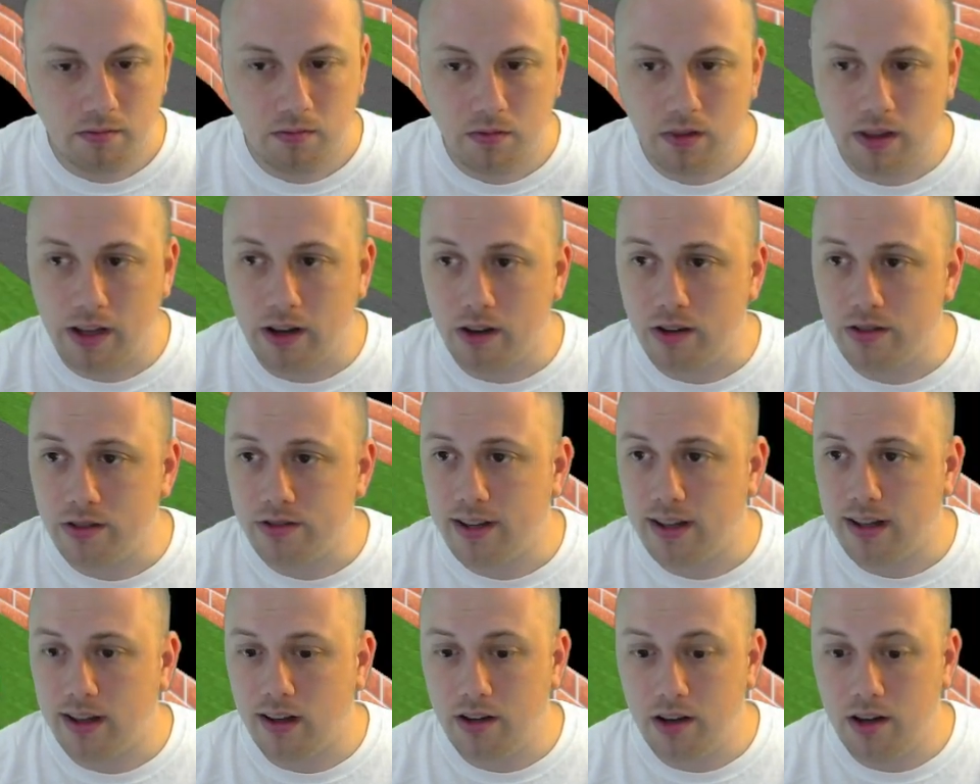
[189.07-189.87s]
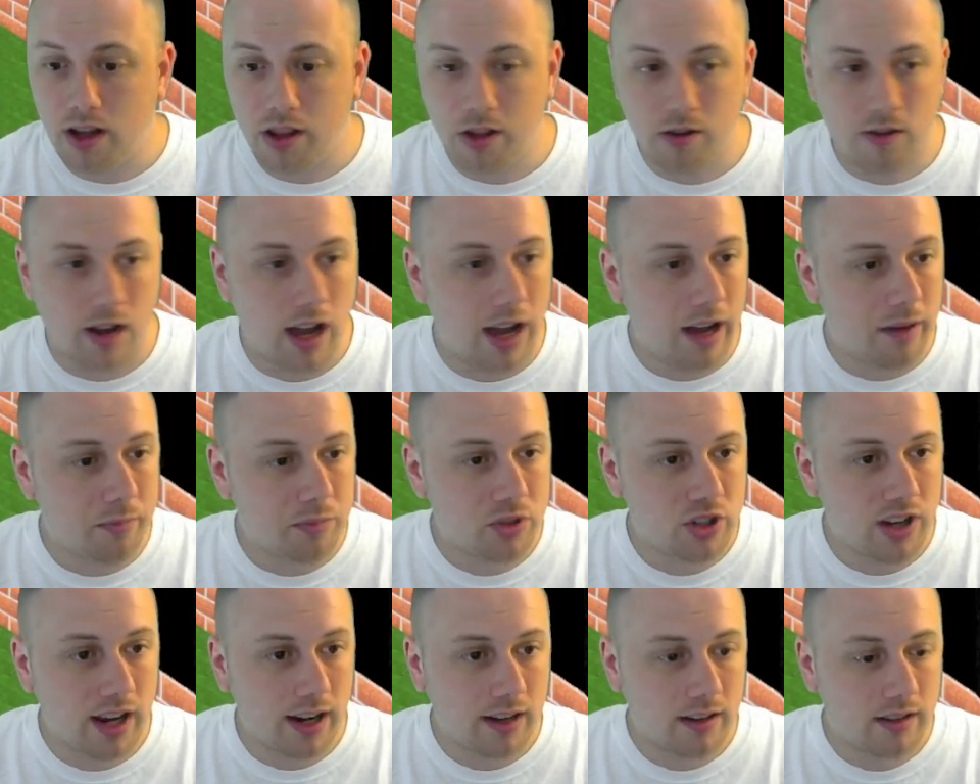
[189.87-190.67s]
There's another
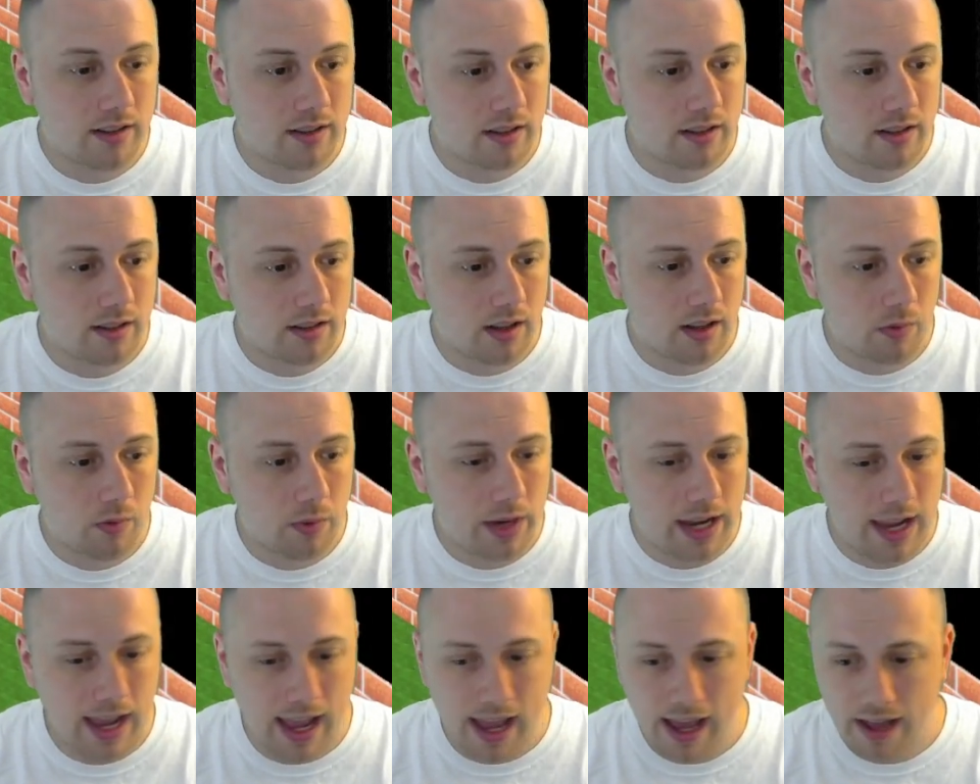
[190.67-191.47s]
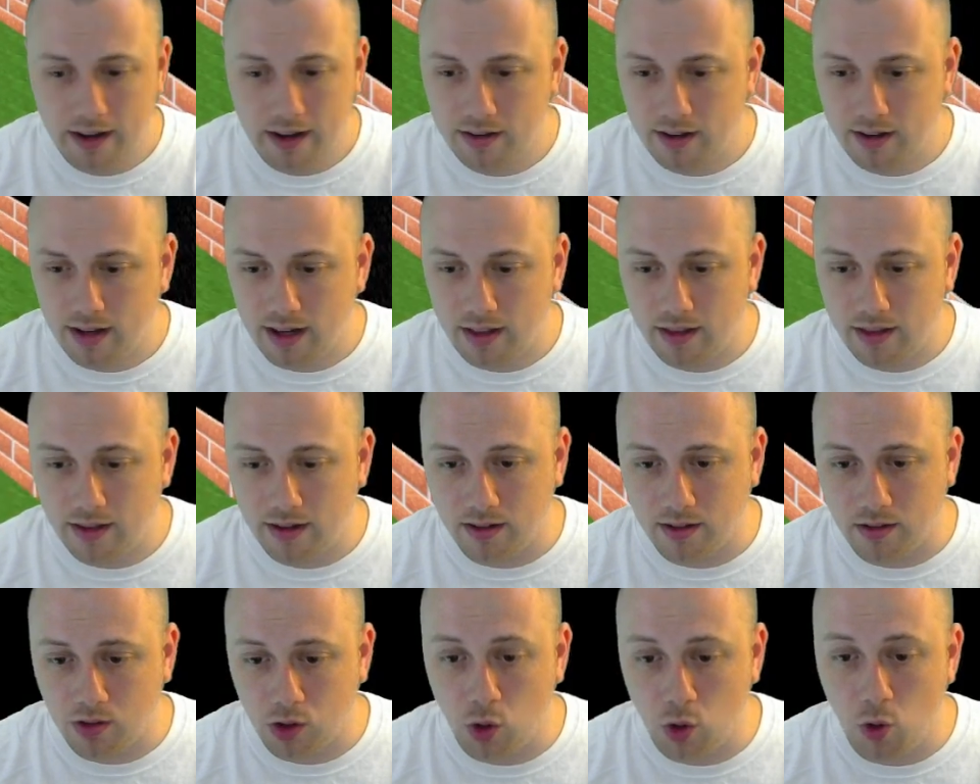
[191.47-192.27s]
object that we had,
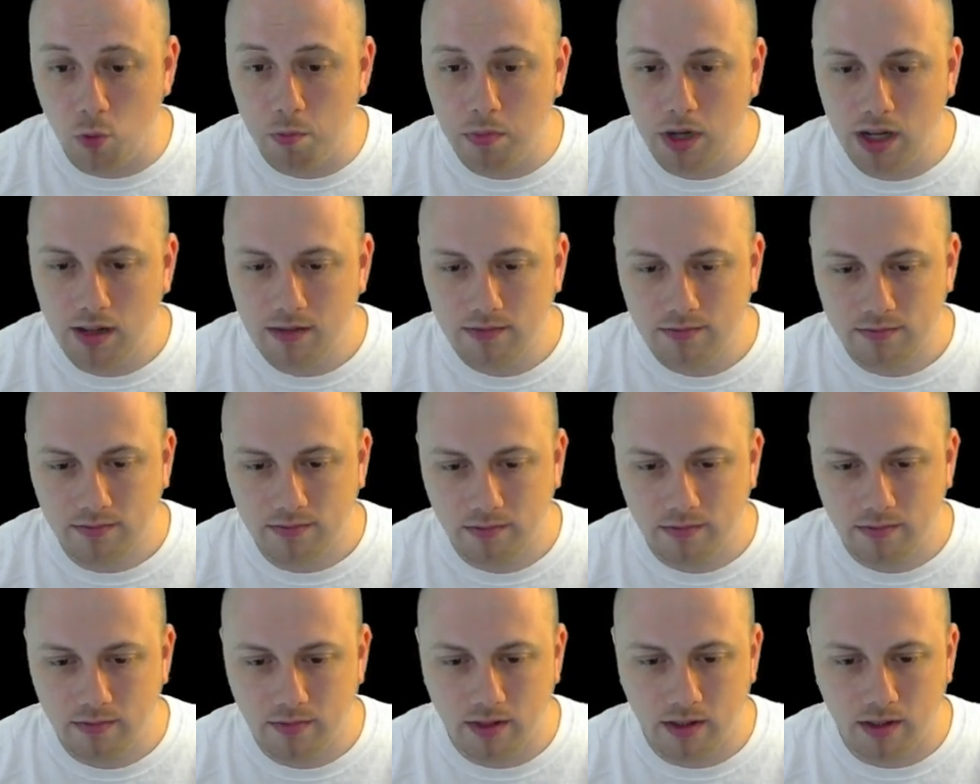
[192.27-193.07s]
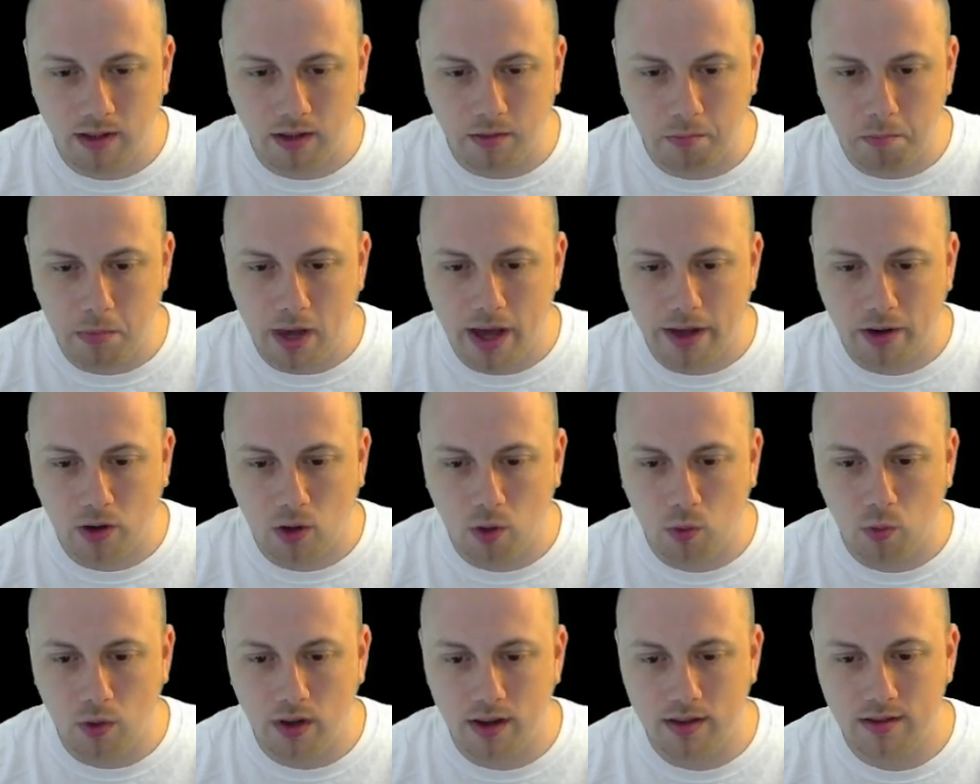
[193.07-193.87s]
the Goomba. The
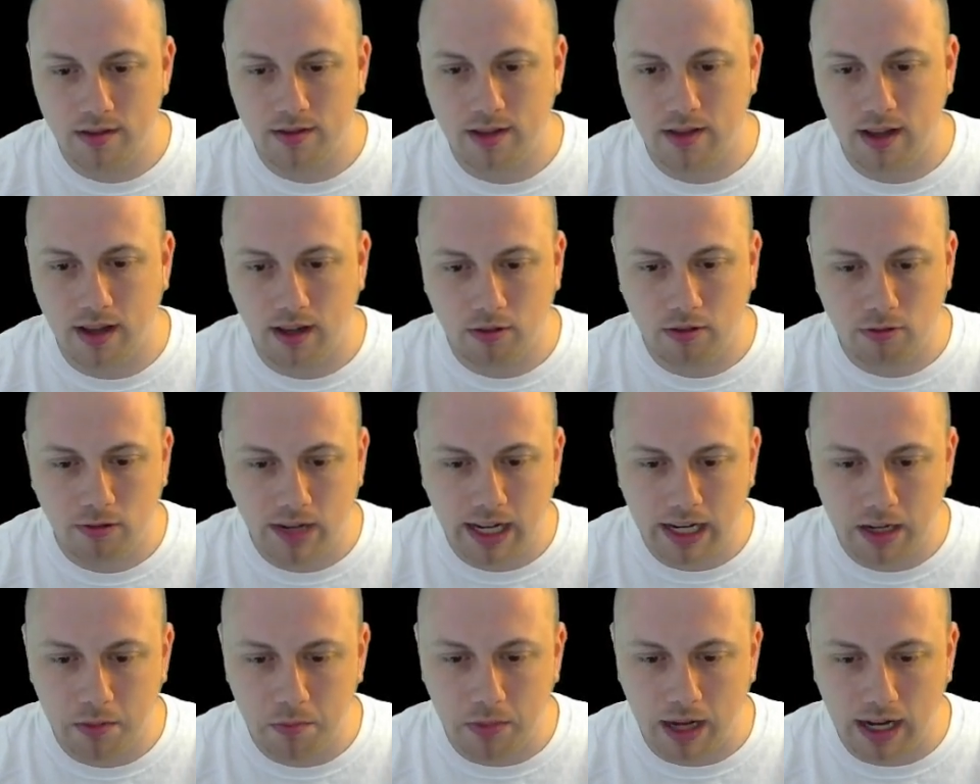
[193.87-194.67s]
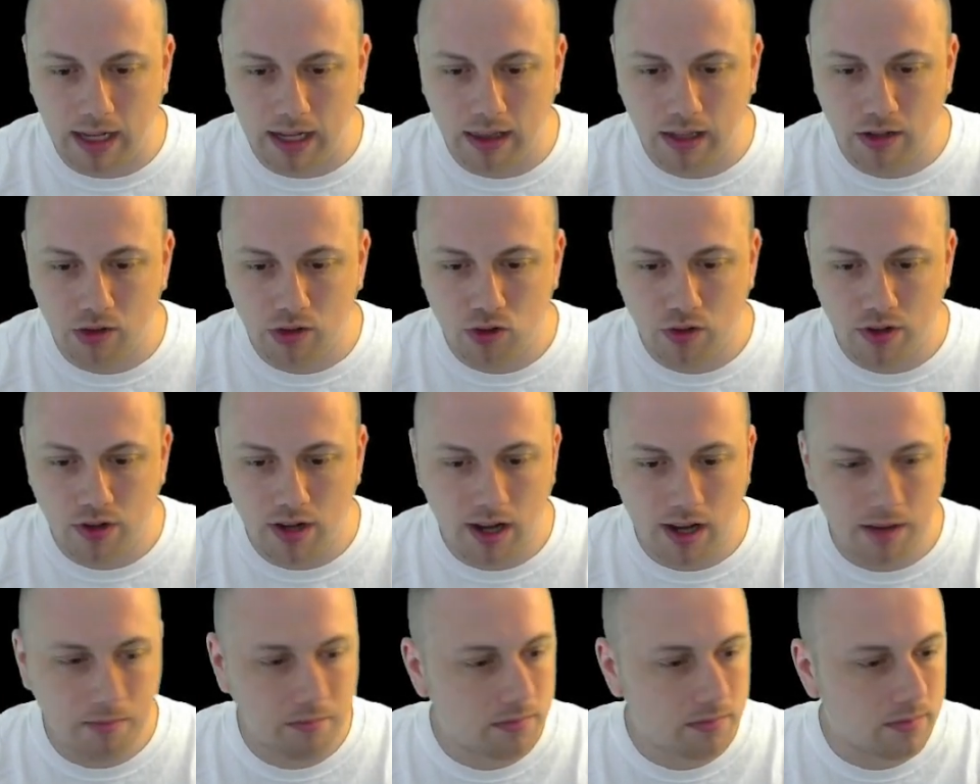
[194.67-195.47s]
model was created by
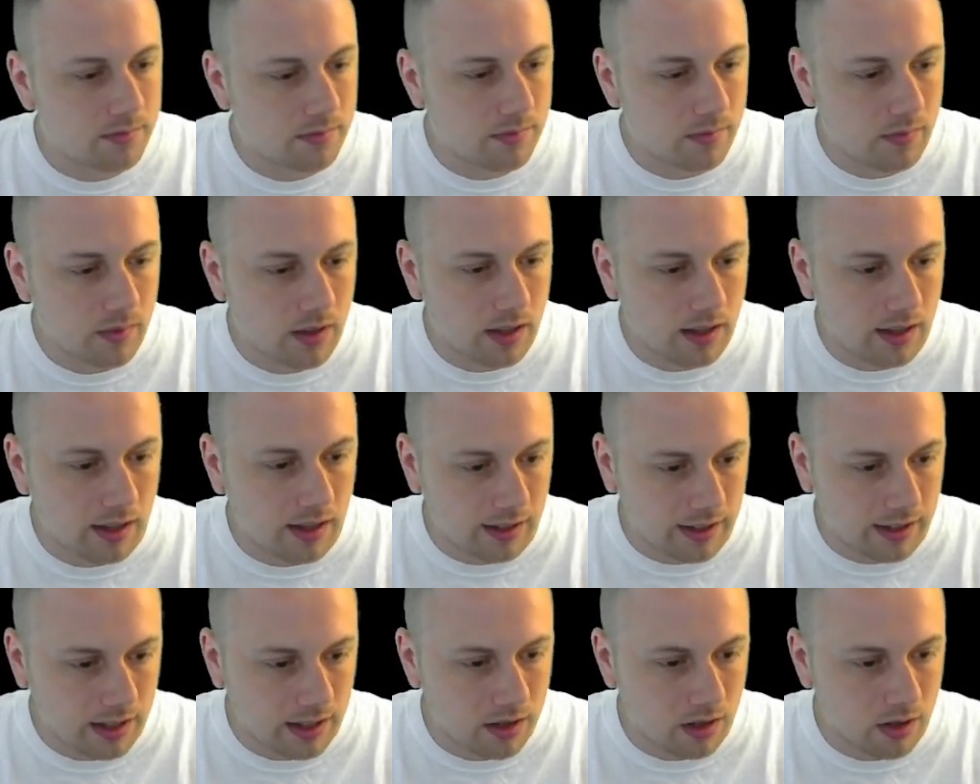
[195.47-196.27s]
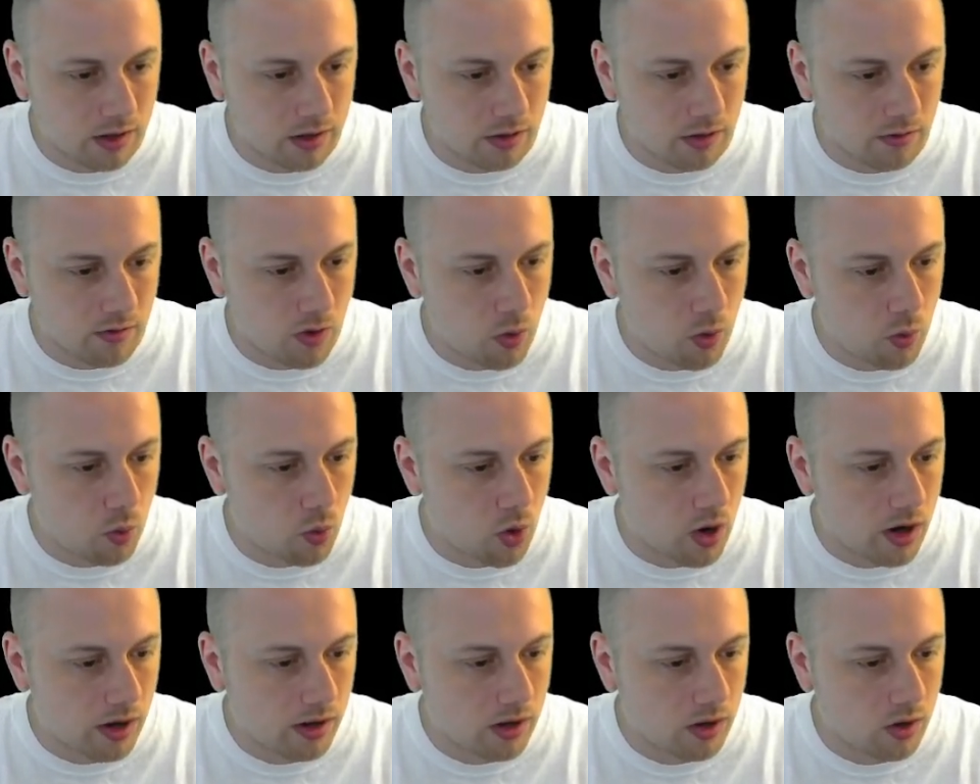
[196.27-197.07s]
Litronon, either their
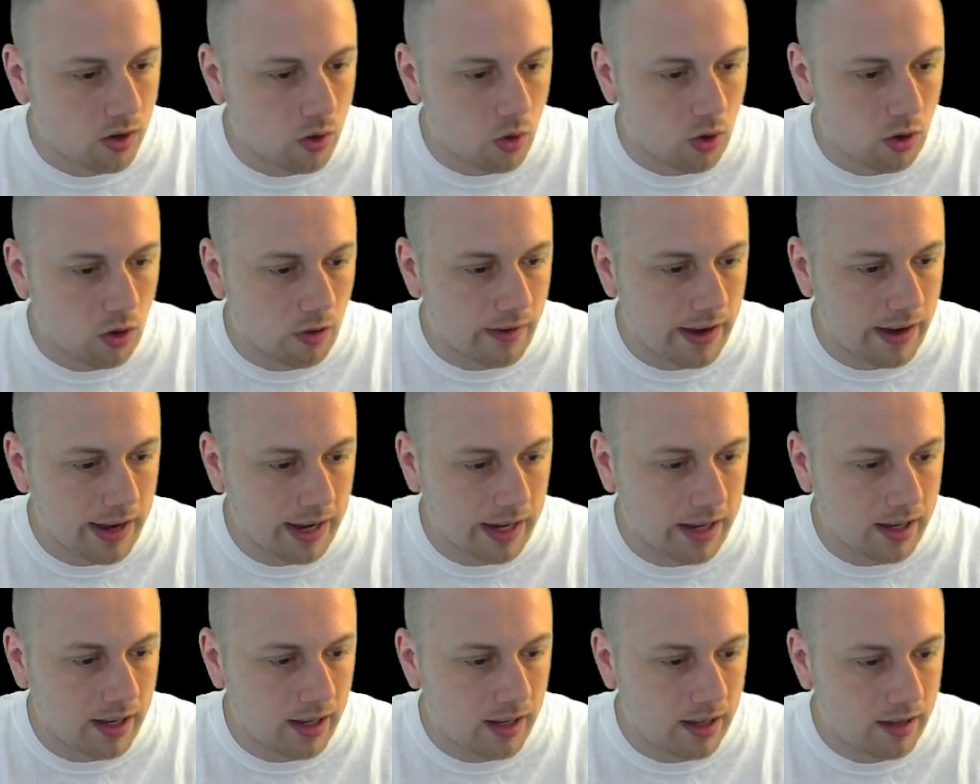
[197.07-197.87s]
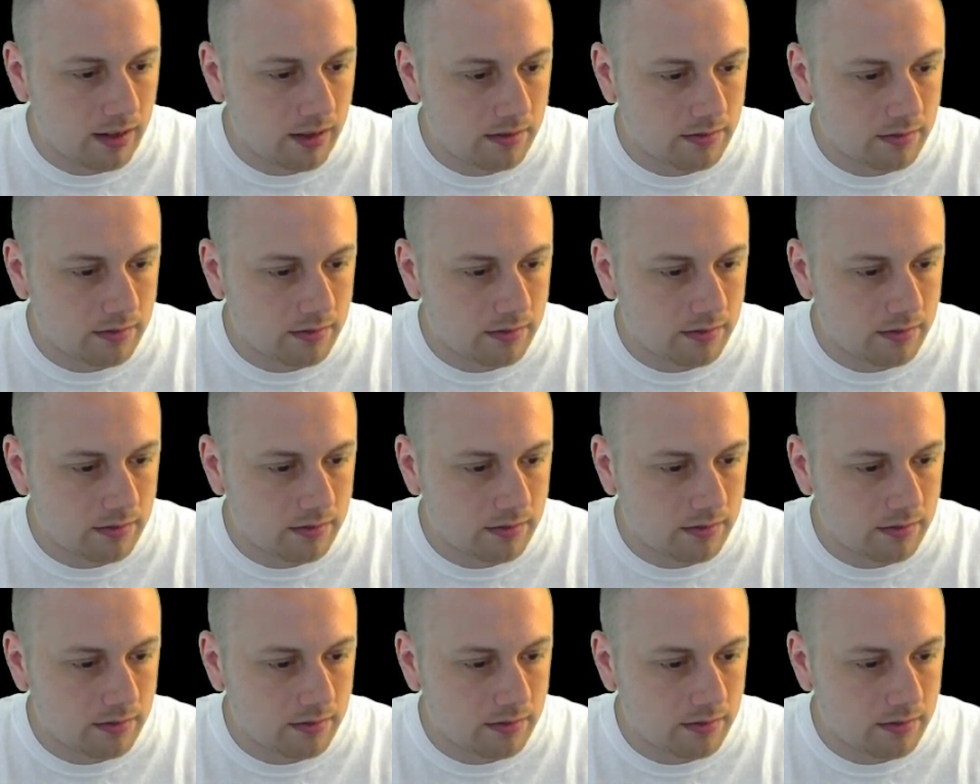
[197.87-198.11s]
own work or a